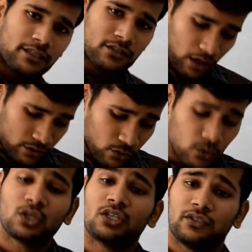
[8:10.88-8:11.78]
is
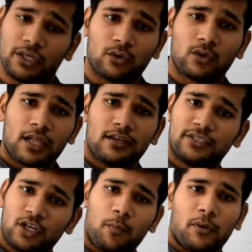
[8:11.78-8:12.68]
also
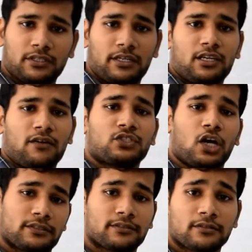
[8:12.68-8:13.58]
0% of
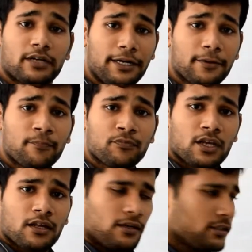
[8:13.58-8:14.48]
chance, right?
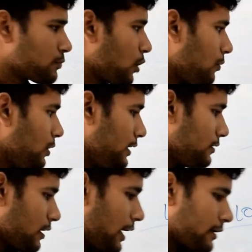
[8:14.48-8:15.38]
This probability
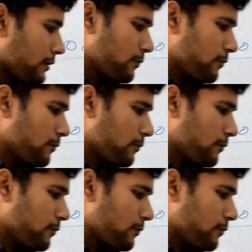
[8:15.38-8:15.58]
is like